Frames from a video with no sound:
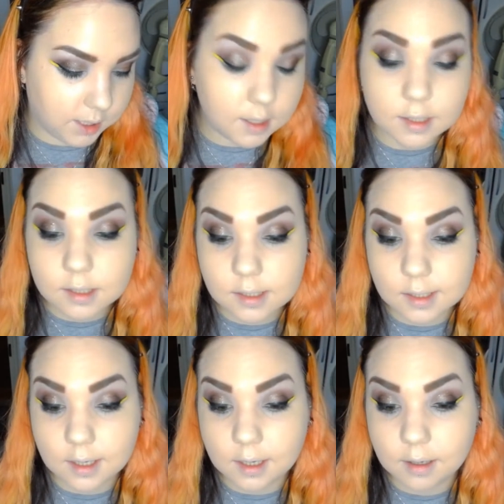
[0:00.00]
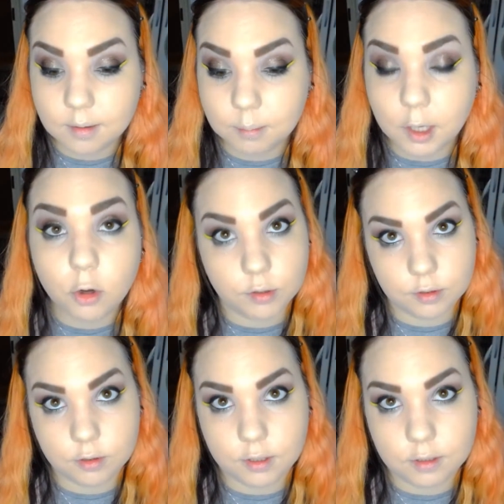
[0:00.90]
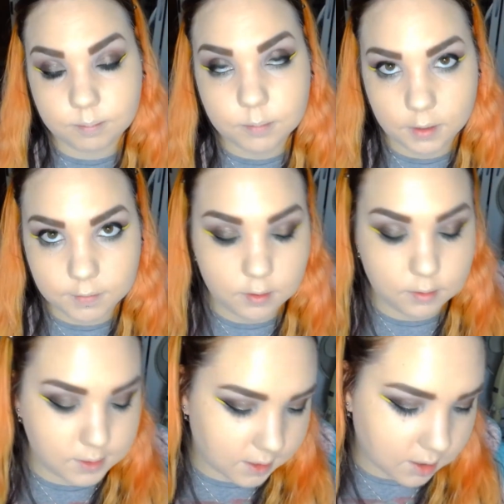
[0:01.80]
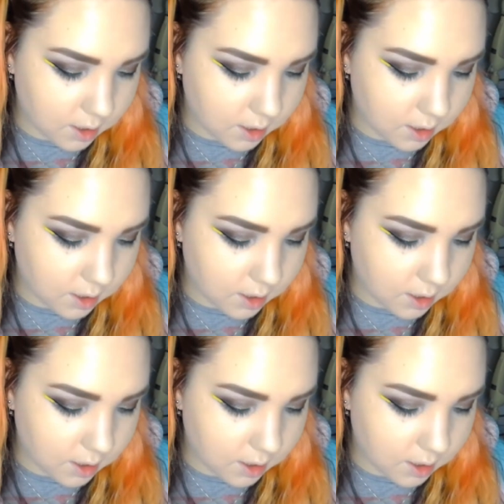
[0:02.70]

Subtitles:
it's my contour if I use it.